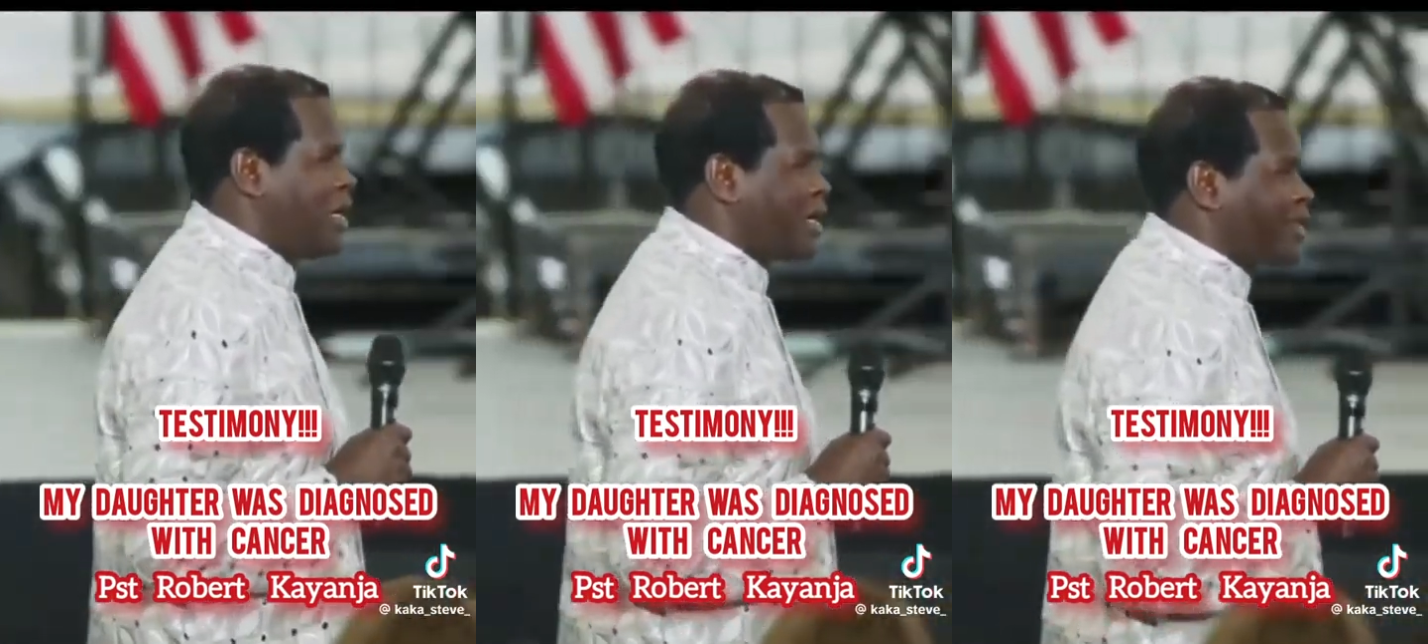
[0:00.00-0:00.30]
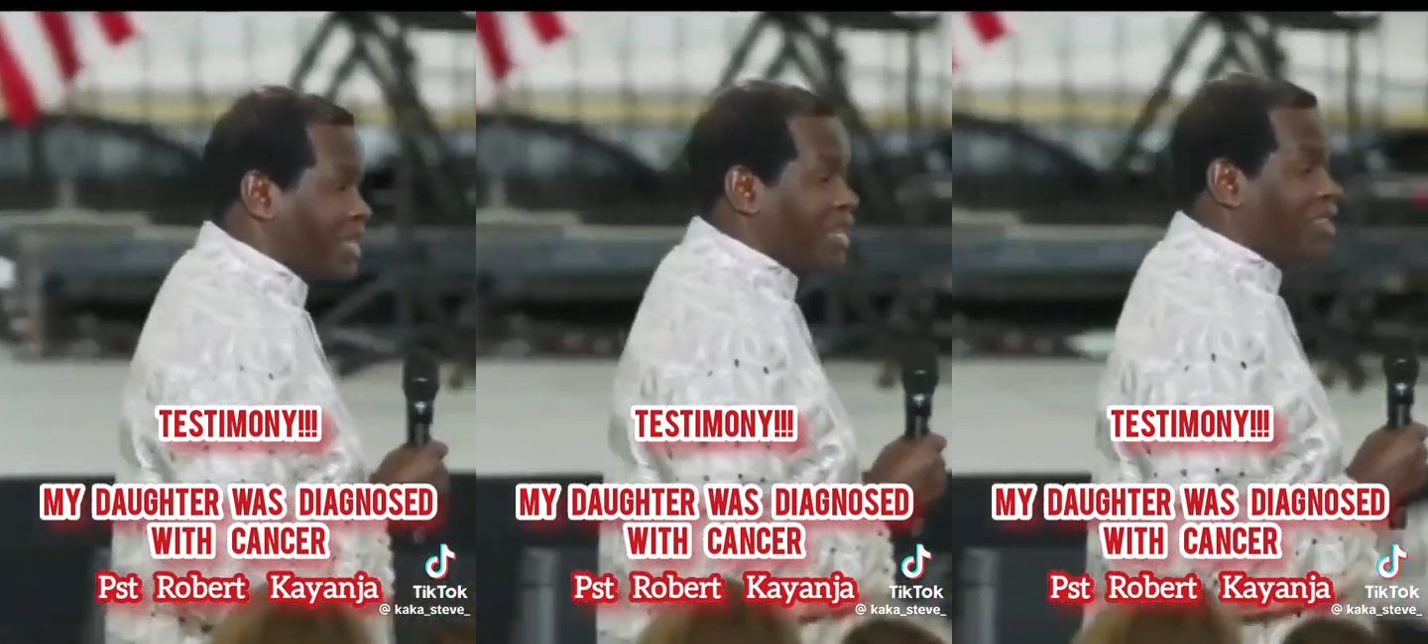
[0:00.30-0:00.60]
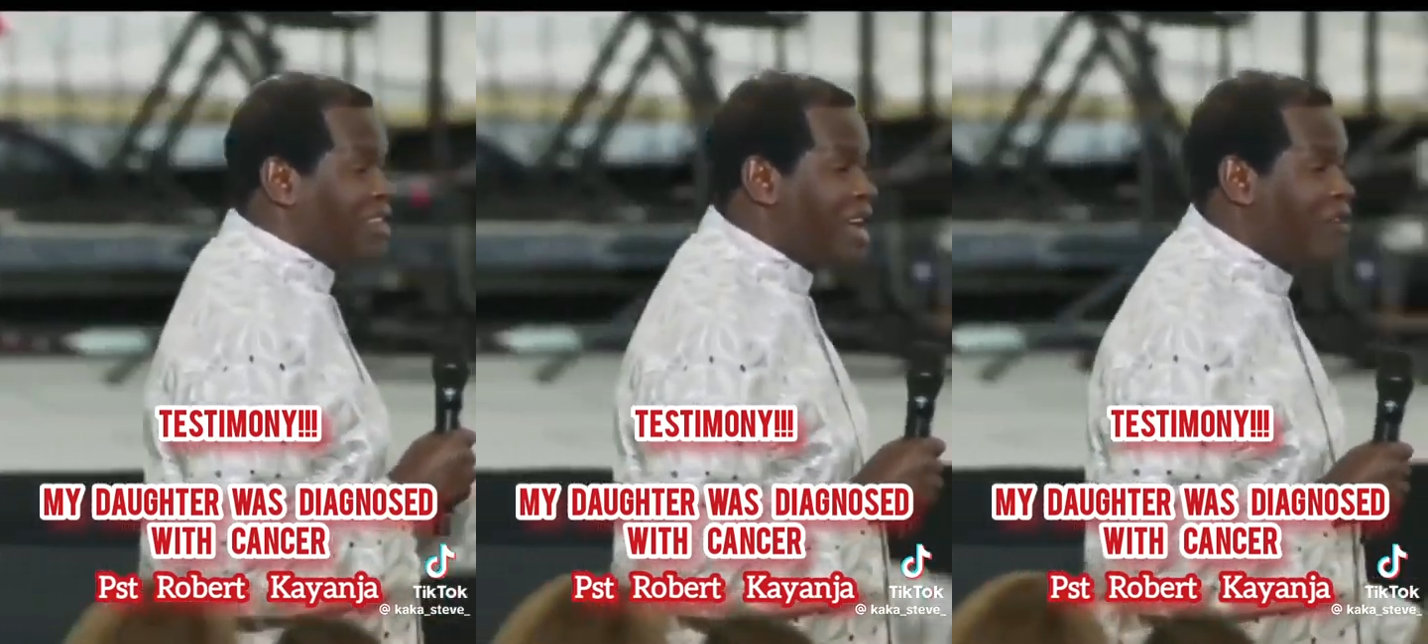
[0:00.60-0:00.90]
It's like the
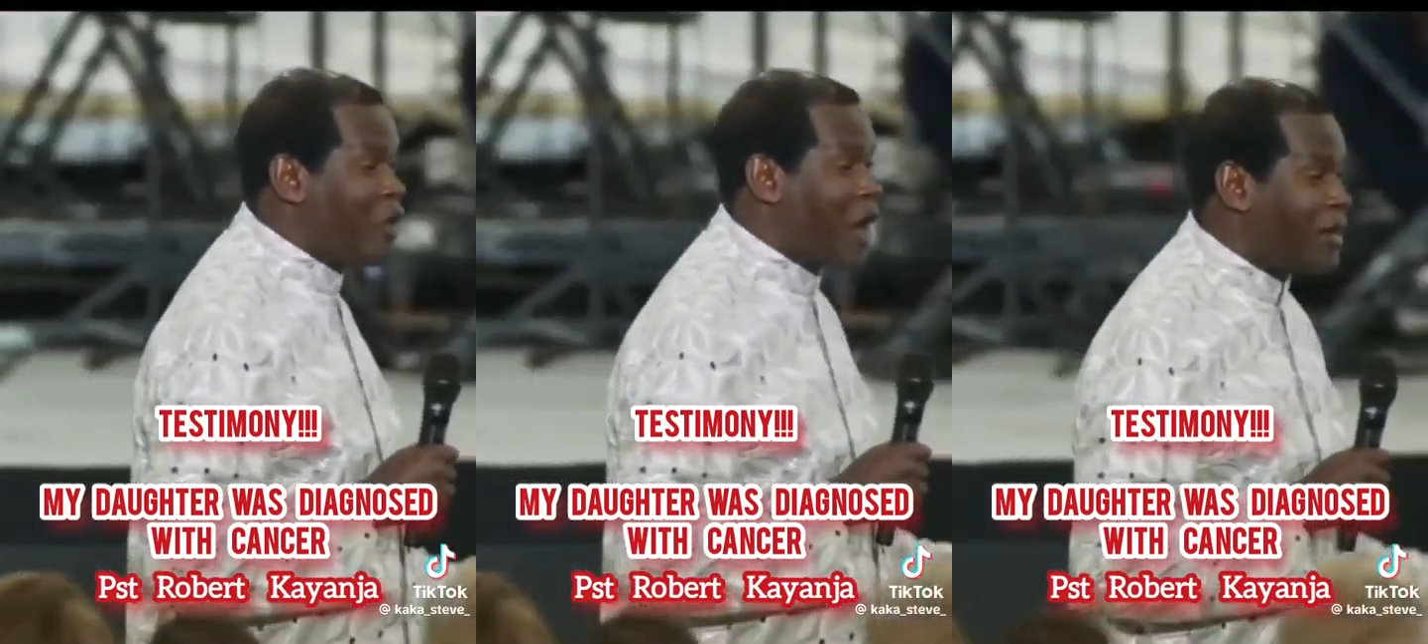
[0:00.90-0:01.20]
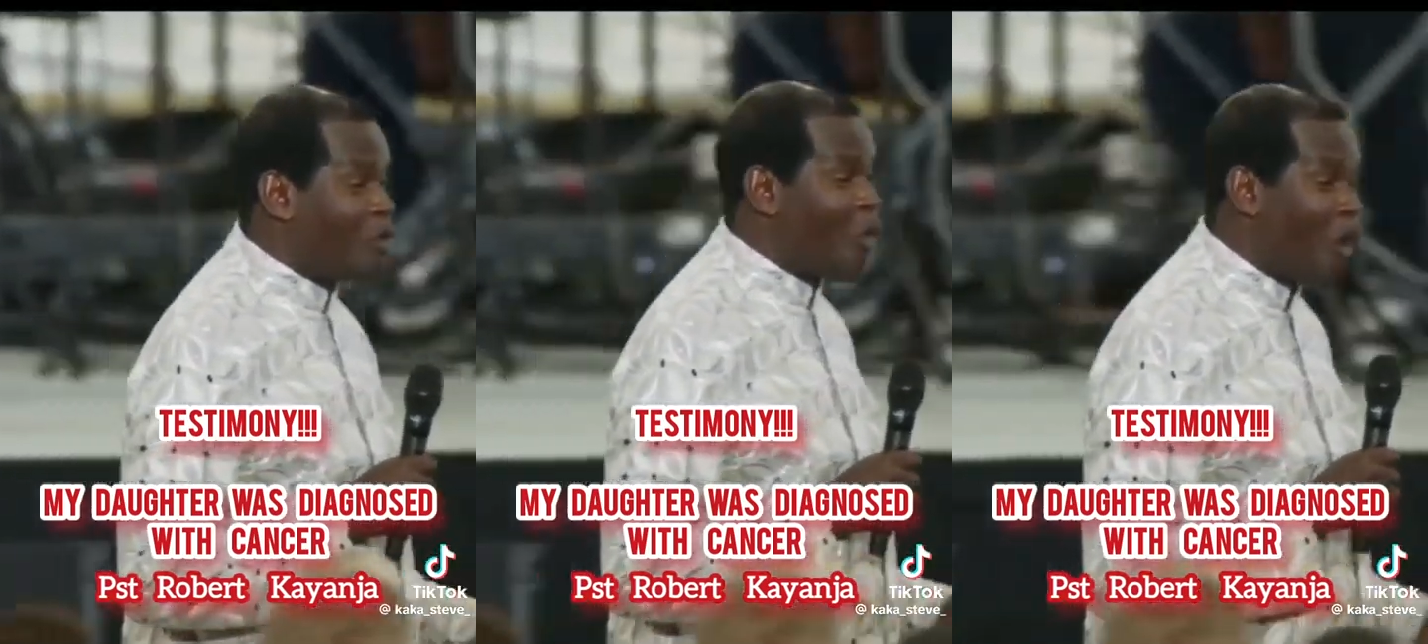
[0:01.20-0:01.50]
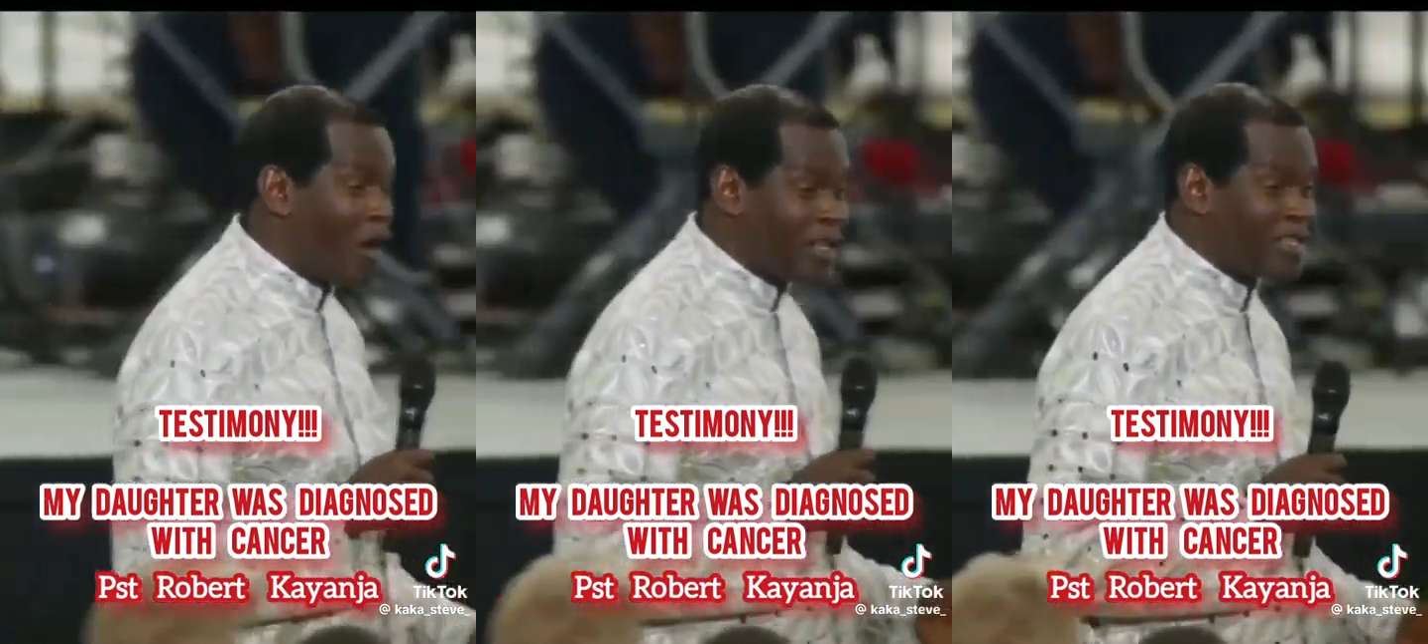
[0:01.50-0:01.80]
devil had
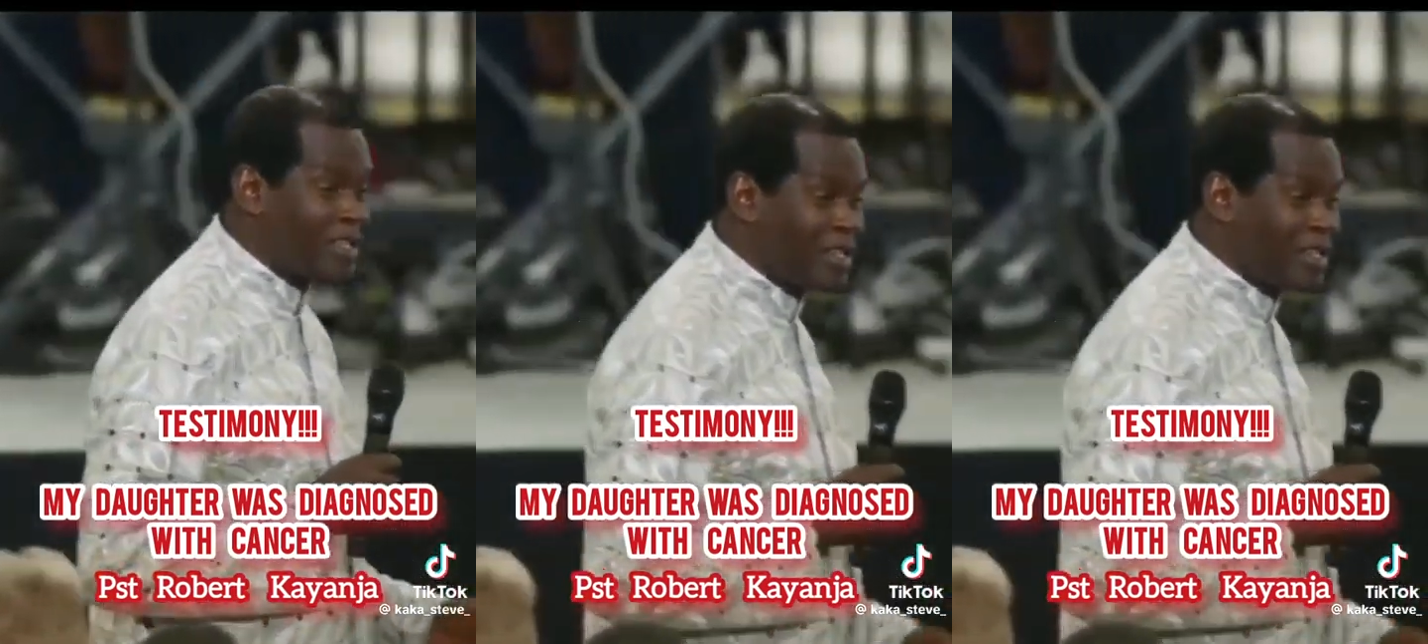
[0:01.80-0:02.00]
walked